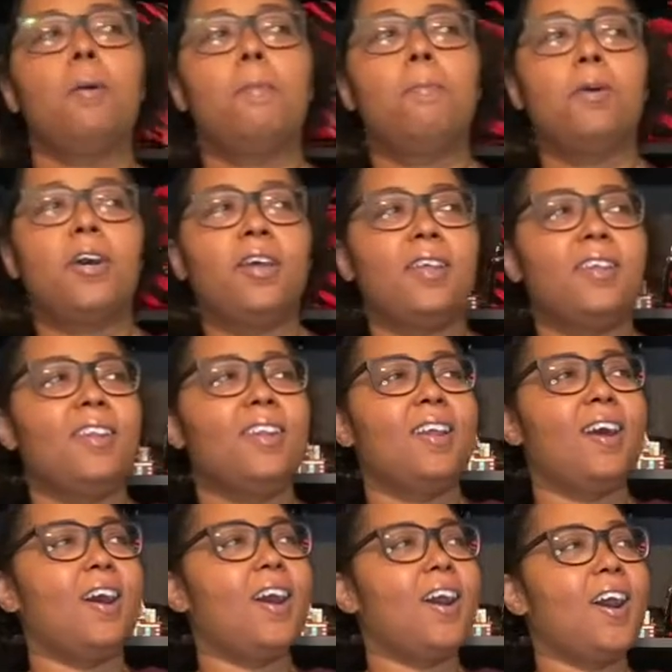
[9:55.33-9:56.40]
But
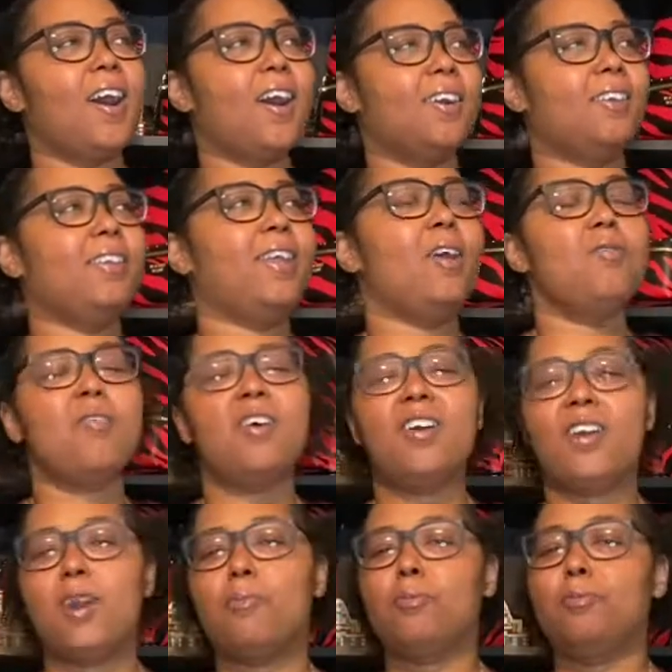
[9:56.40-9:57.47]
uh, there were a
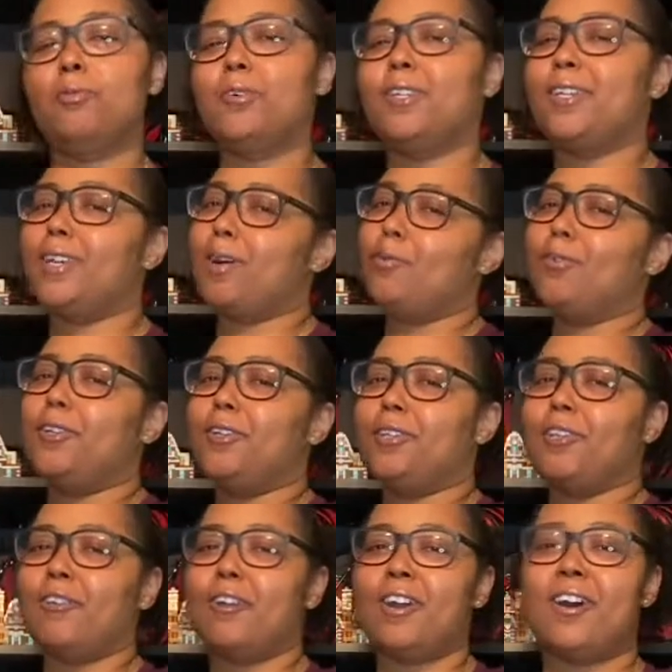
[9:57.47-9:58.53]
couple more that I wanted
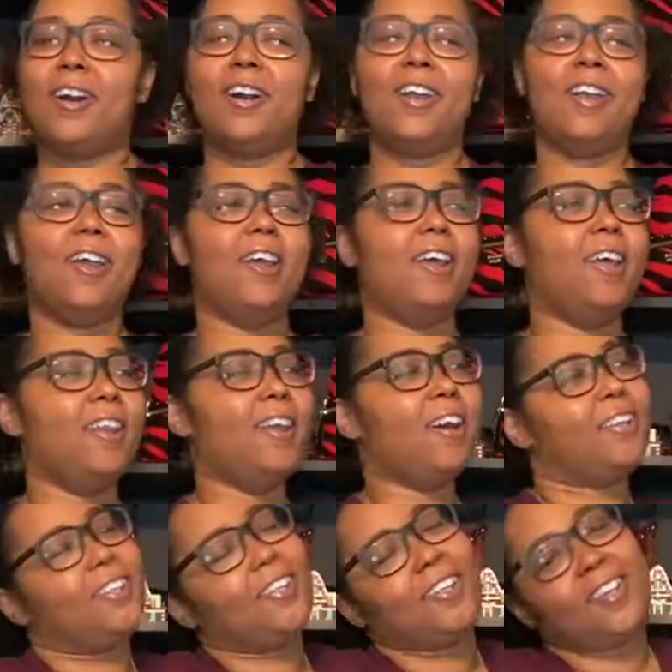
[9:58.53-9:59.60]
to try, and
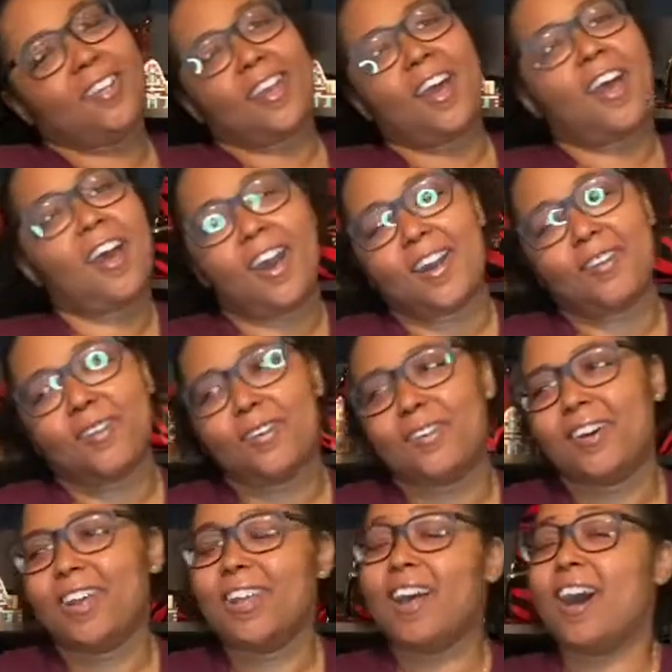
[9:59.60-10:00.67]
I don't
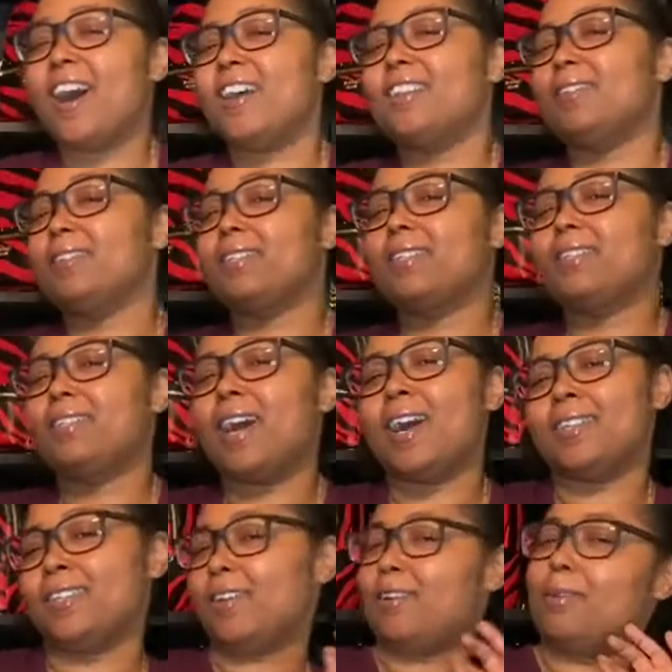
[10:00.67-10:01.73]
know. It, I, I
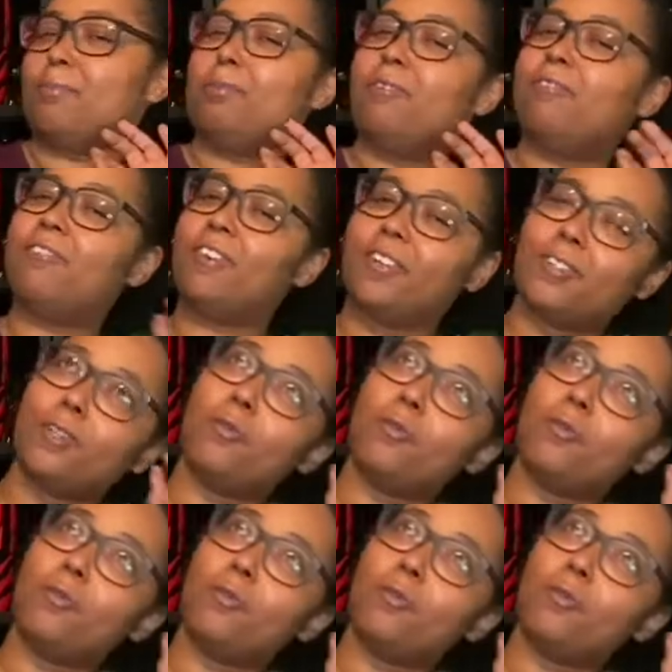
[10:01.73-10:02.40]
thought it'd be fun to